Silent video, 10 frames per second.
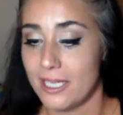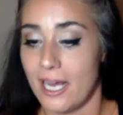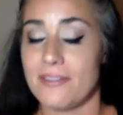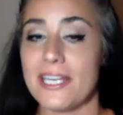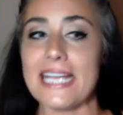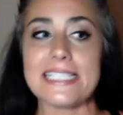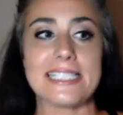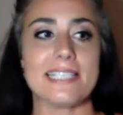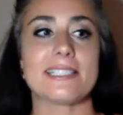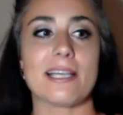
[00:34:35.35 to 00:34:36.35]
And then I
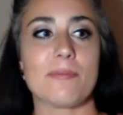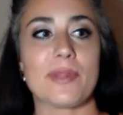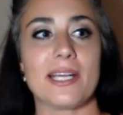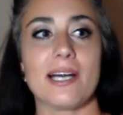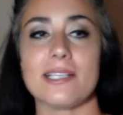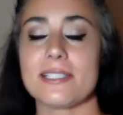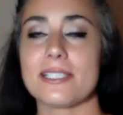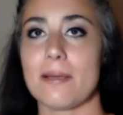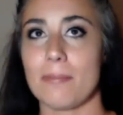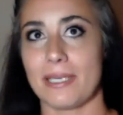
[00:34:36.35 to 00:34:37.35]
see something on
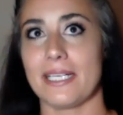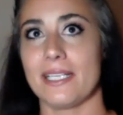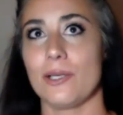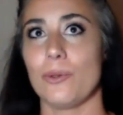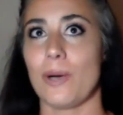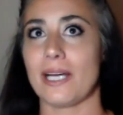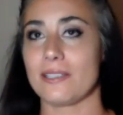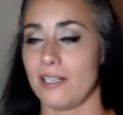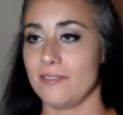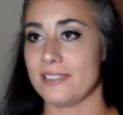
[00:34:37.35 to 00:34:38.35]
somebody who I
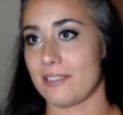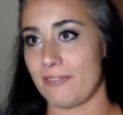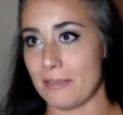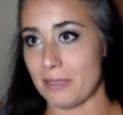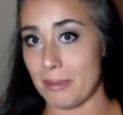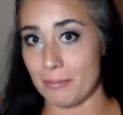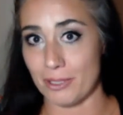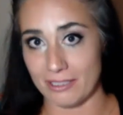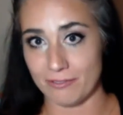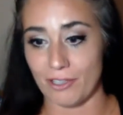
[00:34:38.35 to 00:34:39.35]
love as a family member
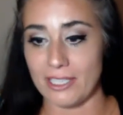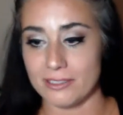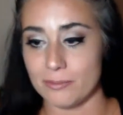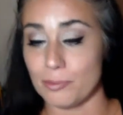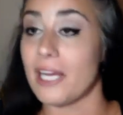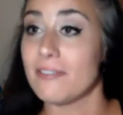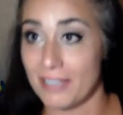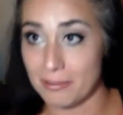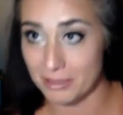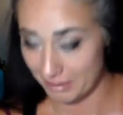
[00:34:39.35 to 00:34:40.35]
and friend, blood
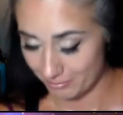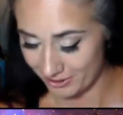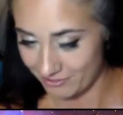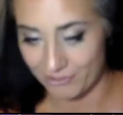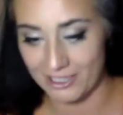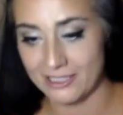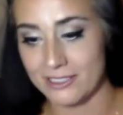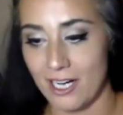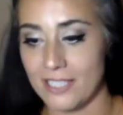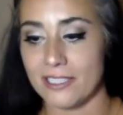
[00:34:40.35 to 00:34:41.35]
family member and friend,
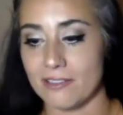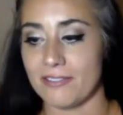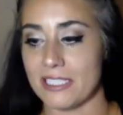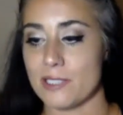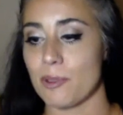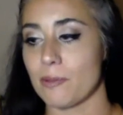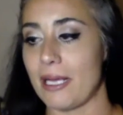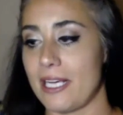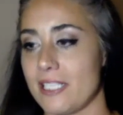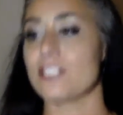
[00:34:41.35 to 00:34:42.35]
on their Facebook
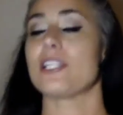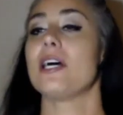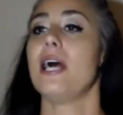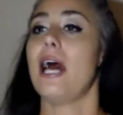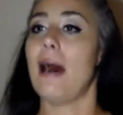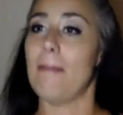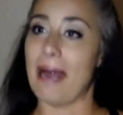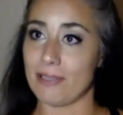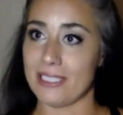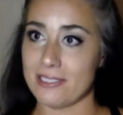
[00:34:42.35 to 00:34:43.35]
page
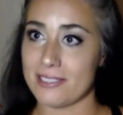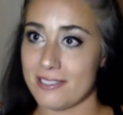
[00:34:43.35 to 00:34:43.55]
about it,